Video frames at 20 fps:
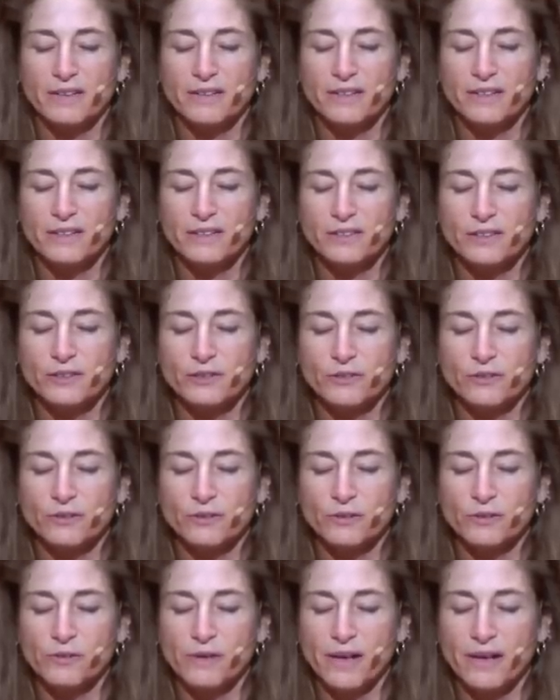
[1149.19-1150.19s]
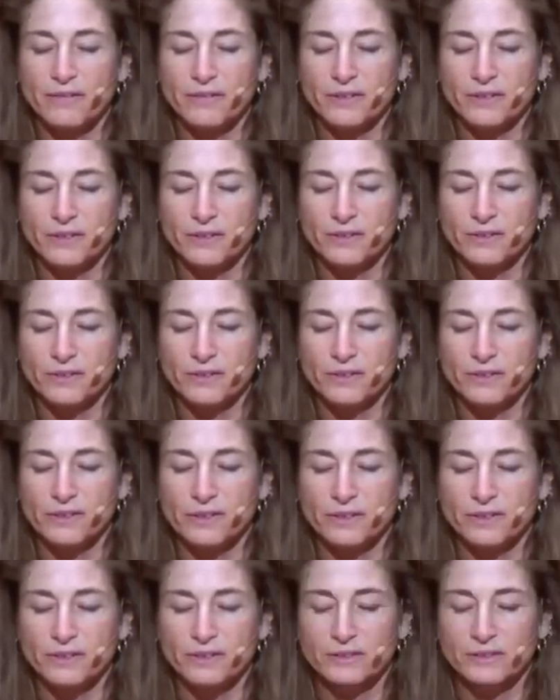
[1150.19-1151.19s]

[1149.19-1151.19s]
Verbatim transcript: that is a true refuge.